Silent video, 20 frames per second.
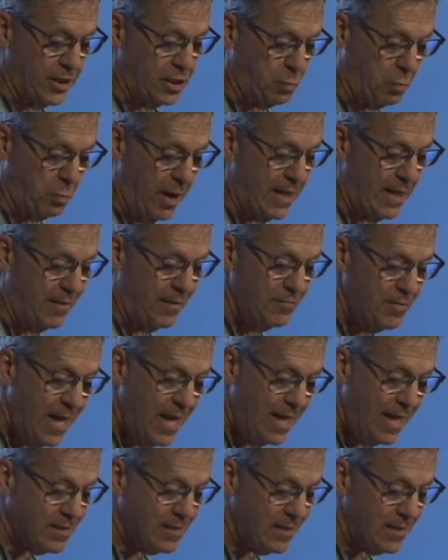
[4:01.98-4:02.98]
the spreading of
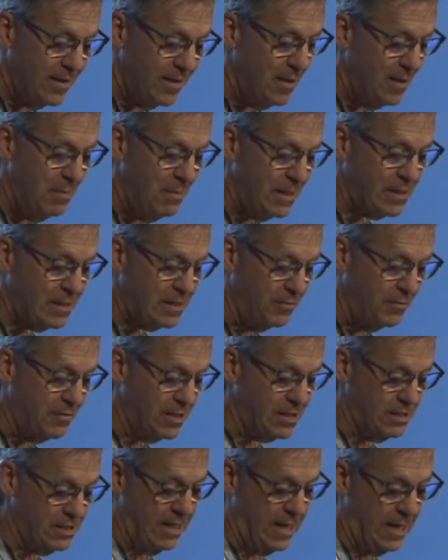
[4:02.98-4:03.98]
nets in the midst of
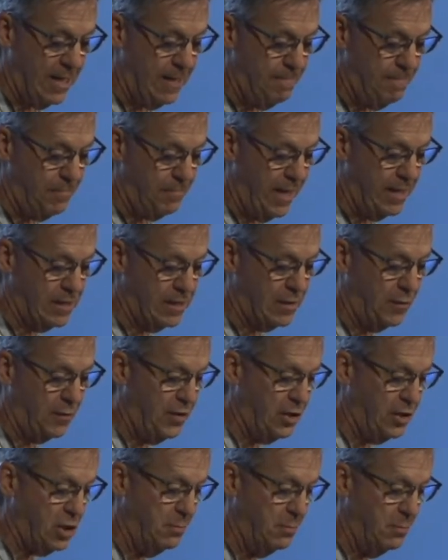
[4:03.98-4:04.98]
the sea. That is, the
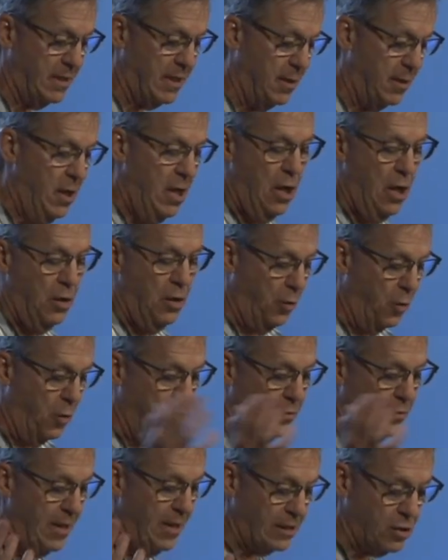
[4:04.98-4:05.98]
fishermen can throw
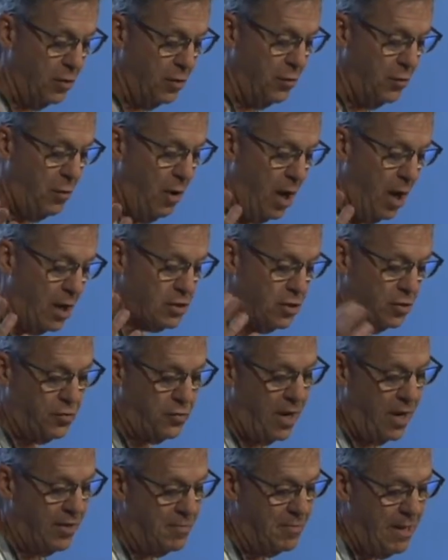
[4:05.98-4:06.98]
their nets on the rocks and
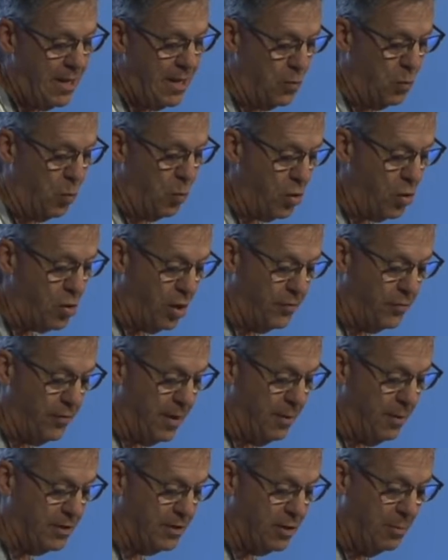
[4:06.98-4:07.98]
dry them out and work on
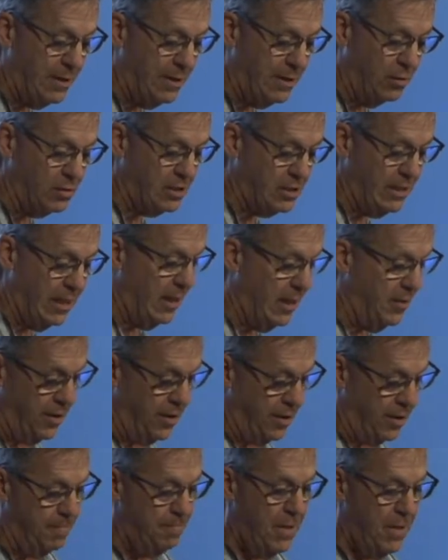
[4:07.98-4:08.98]
them, but there'll be no city
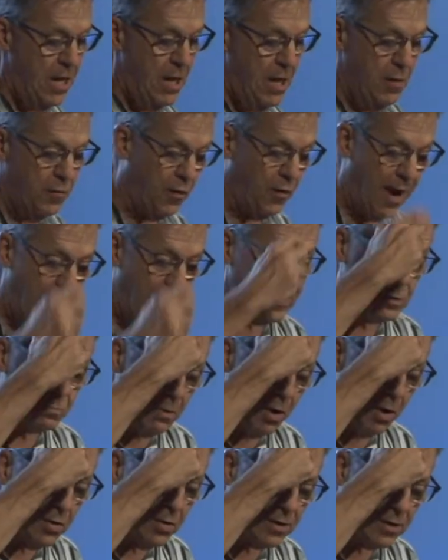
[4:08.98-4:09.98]
there. For I have
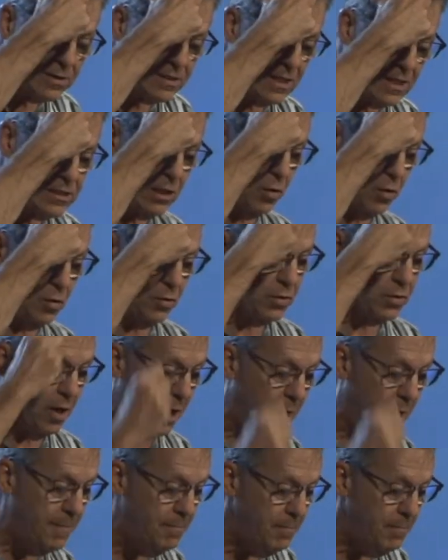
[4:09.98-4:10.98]
spoken, says the Lord
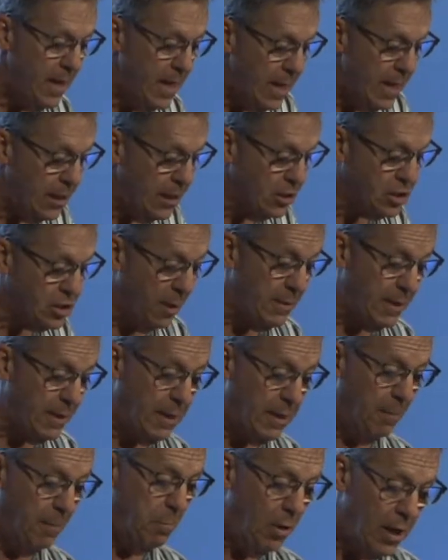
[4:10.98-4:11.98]
God. It shall
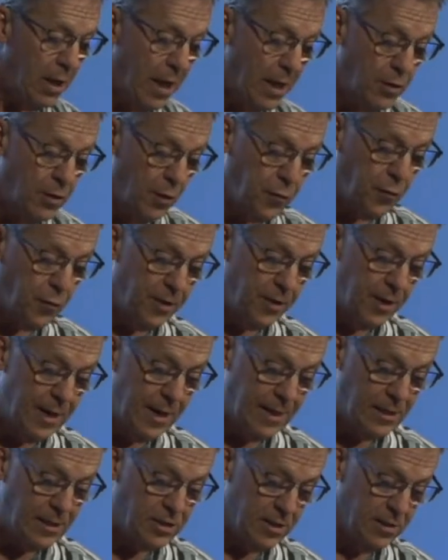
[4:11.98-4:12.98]
become plunder for the
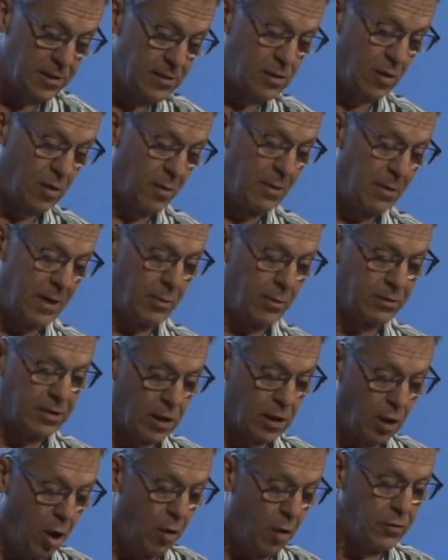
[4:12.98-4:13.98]
nations. So everybody will
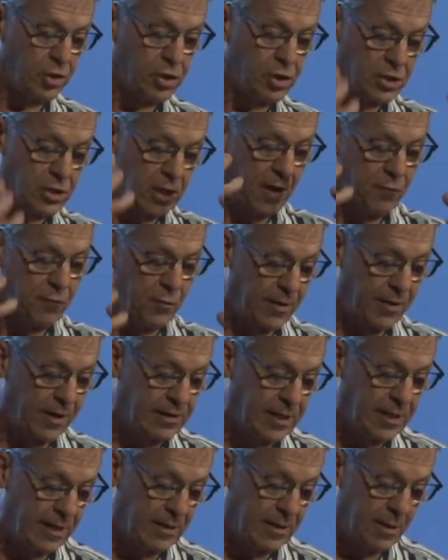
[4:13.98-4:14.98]
take all their stuff when they
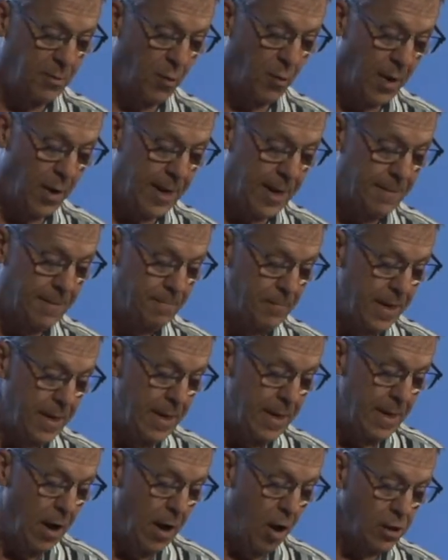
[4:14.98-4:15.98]
take them away.
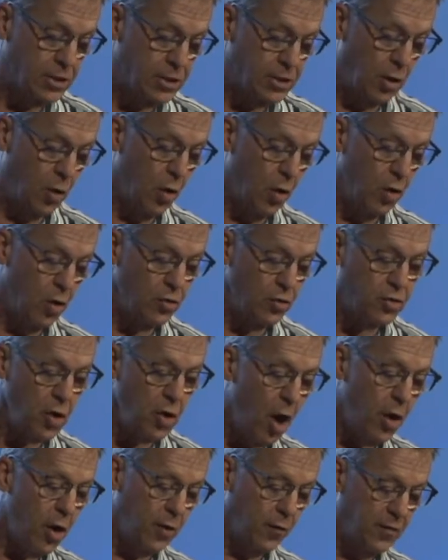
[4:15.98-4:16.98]
Also, her
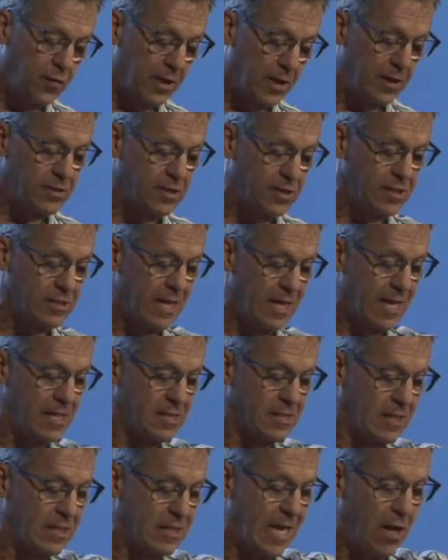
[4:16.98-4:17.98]
daughter villages, that
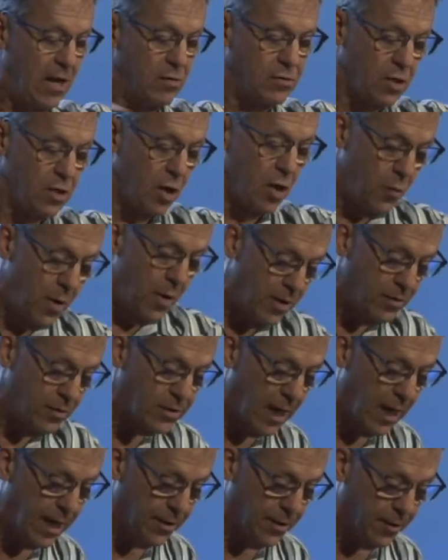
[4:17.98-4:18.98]
is, the towns
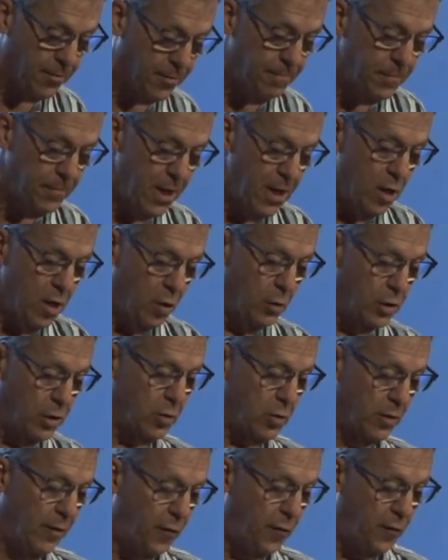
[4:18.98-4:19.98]
around Tyre,
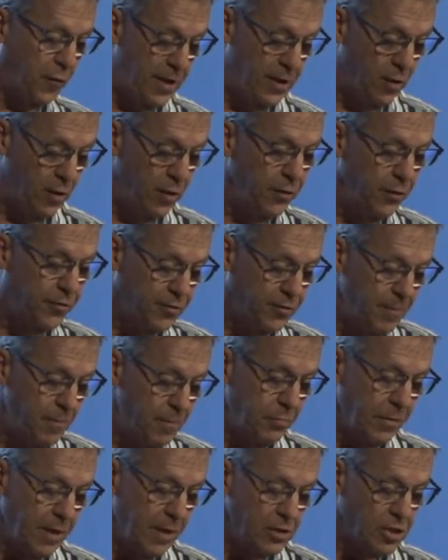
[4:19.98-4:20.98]
which are in the fields,
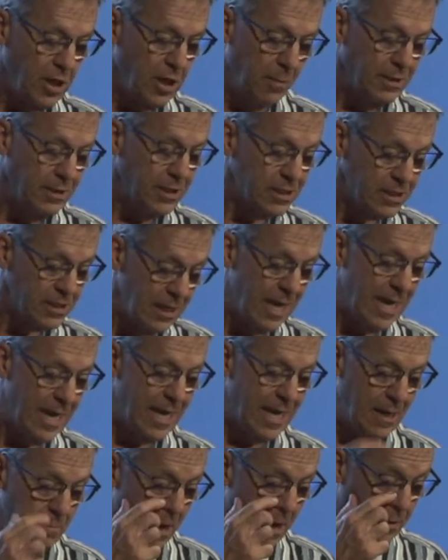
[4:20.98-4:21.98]
shall be
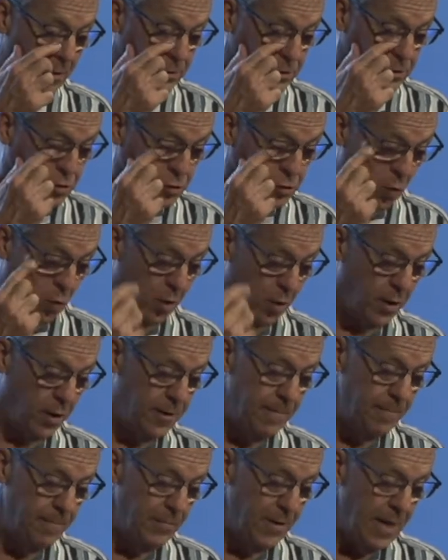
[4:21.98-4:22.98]
slain by the
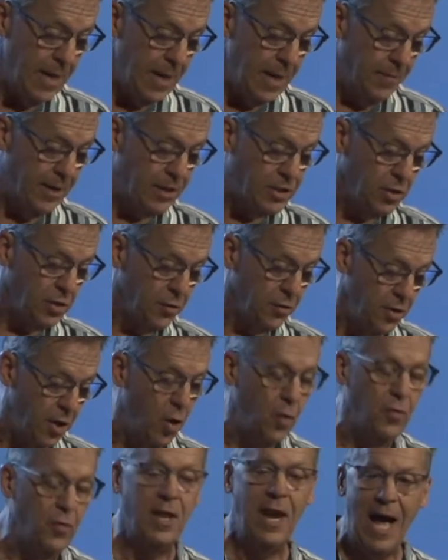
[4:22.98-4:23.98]
sword and they shall
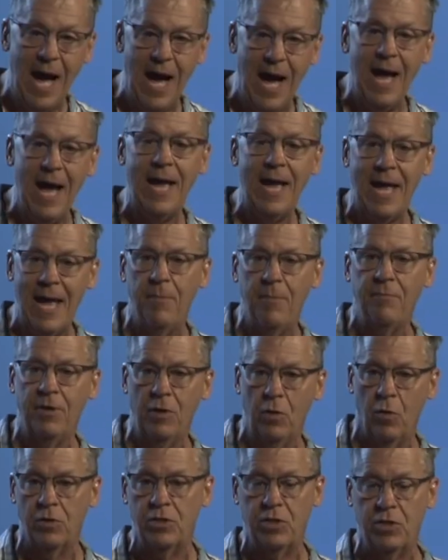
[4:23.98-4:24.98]
know that I am
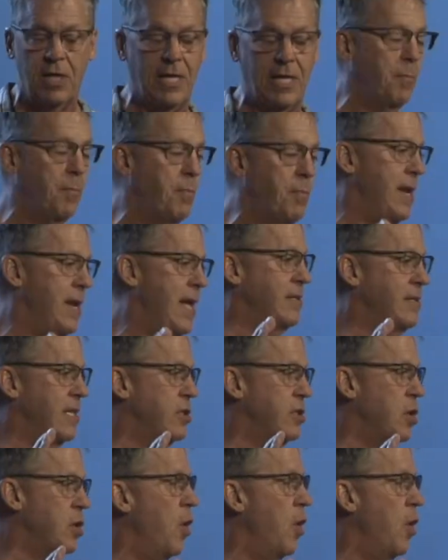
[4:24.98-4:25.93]
the Lord. So he kind of pronounces